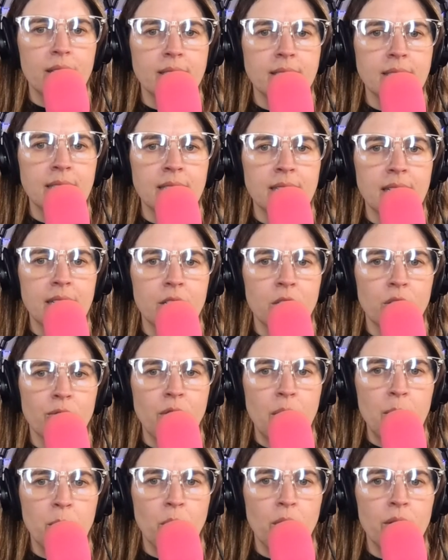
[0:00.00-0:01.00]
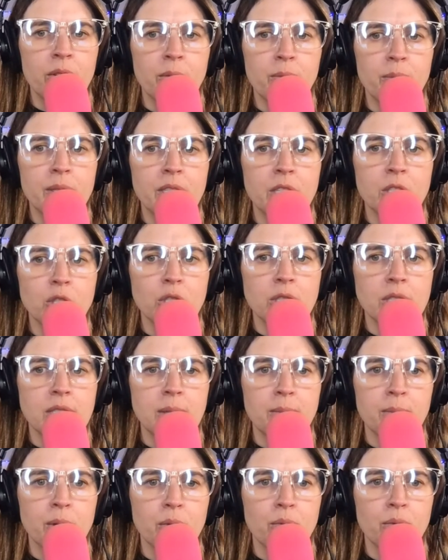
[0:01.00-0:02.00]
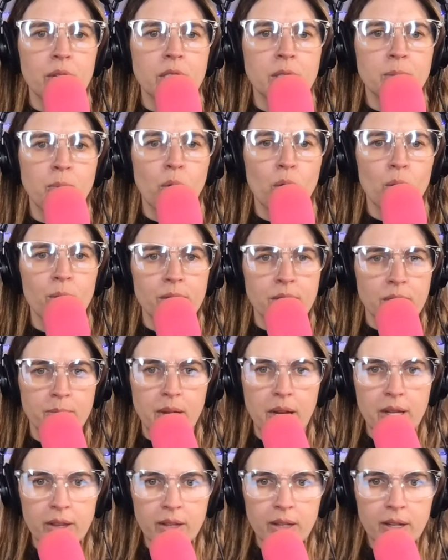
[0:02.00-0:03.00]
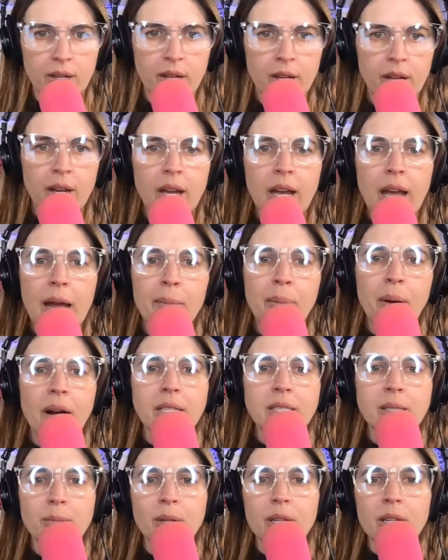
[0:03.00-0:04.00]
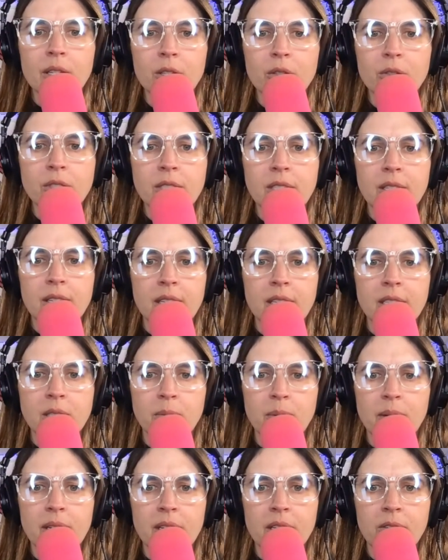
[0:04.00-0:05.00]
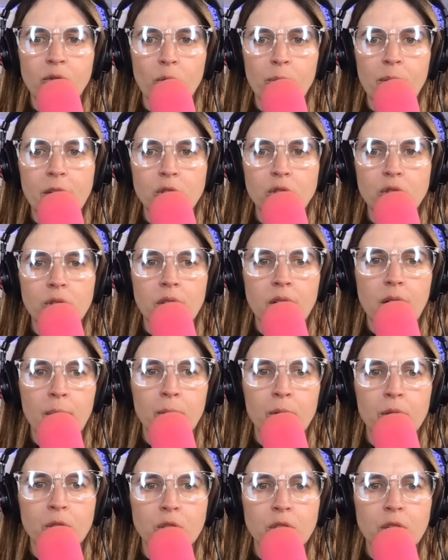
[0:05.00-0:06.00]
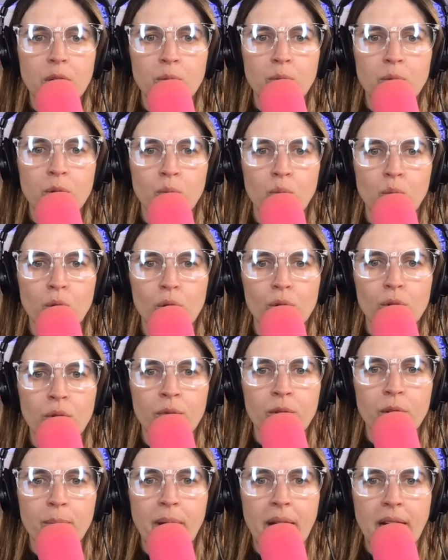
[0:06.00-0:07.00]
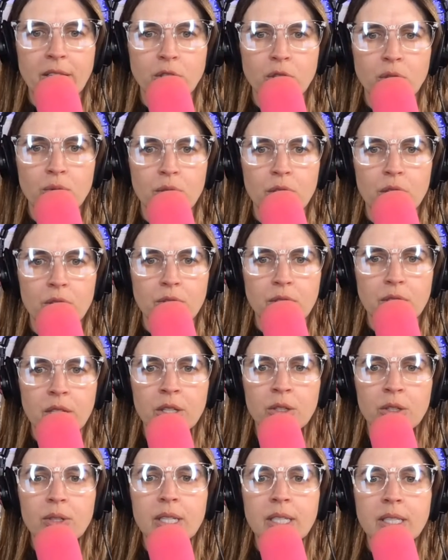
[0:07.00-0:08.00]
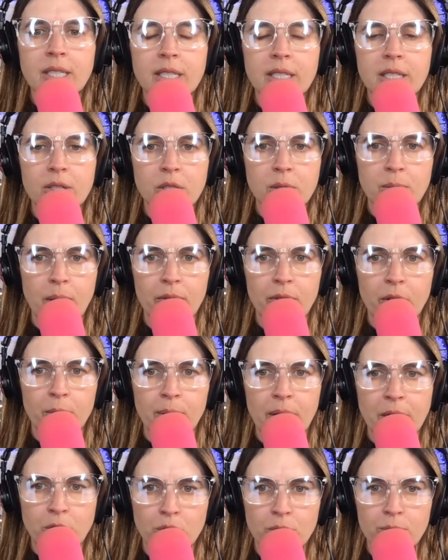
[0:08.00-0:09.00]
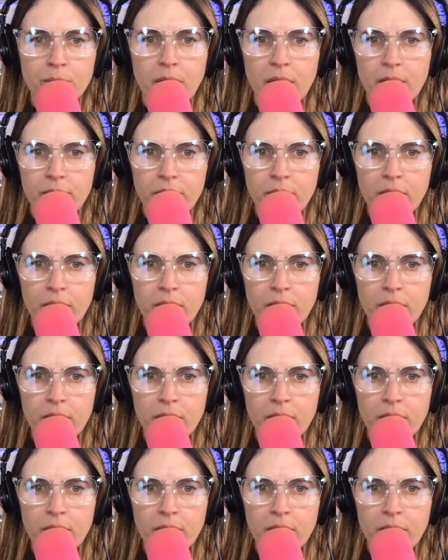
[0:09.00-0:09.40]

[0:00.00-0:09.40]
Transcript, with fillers: in late November, and the petition simply reads Poor Will Smith and possibly alludes to the intimate information the couple has shared with the world over the past two years, including details about their bedroom life.